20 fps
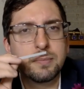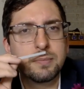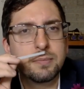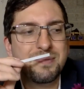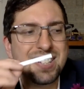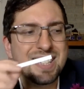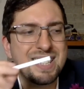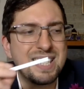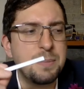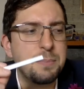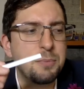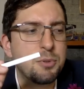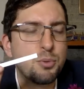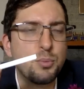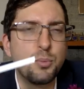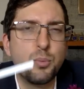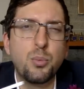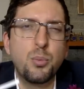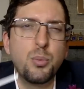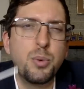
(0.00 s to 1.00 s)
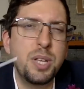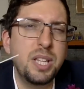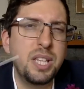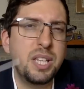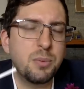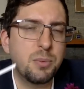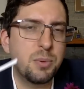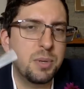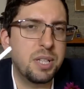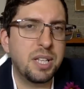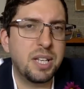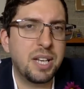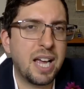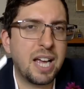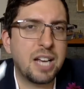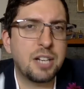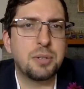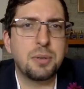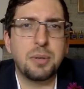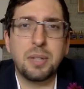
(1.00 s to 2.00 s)
It seems really, really
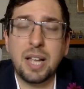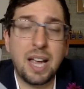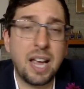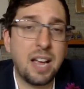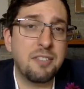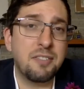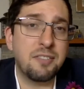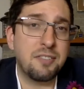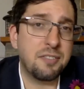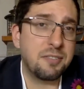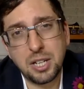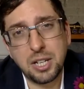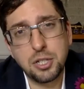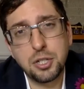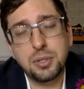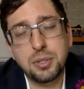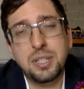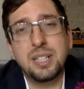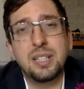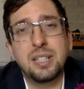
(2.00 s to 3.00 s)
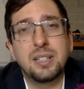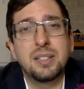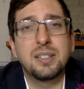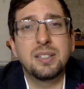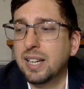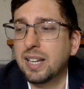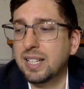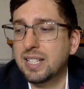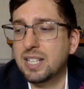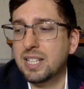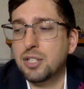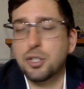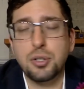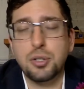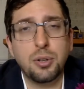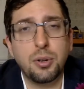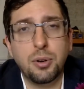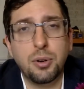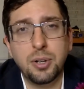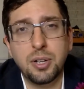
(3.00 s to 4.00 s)
natural. I have patchouli
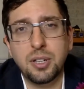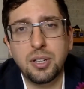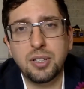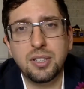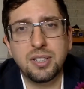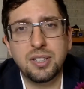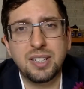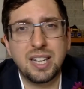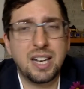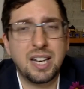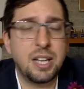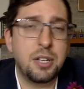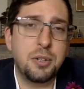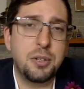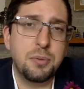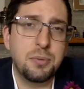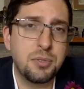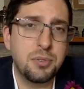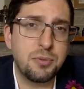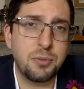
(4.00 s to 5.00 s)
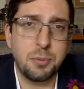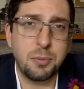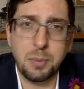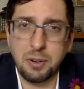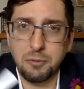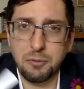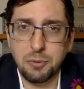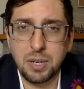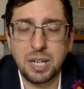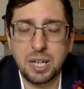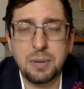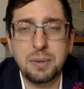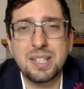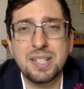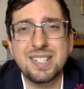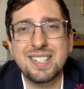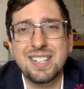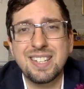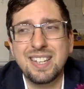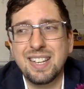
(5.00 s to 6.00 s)
essential oil that I use for my
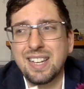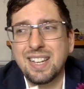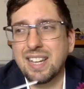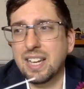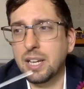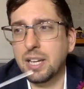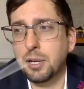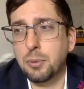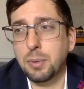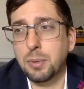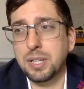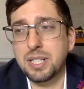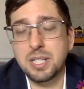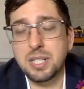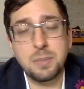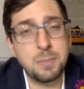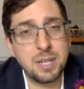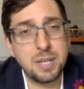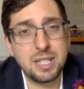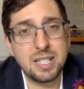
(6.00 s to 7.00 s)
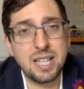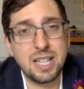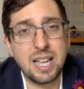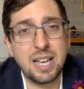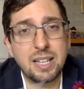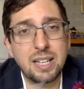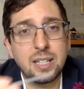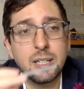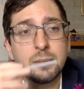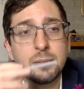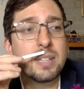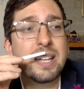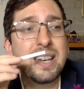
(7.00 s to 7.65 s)
fragrance. You know what it smells like.